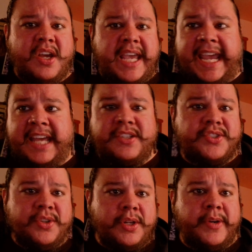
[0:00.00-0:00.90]
and
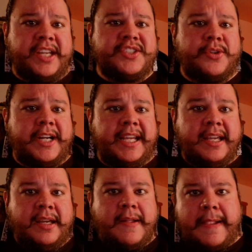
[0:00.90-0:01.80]
pseudohistory.
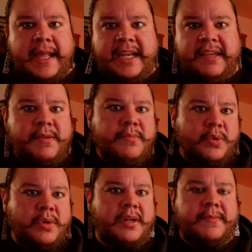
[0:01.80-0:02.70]
And even
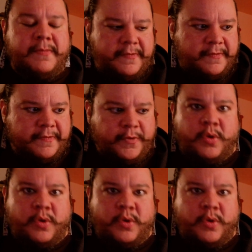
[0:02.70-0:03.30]
more, for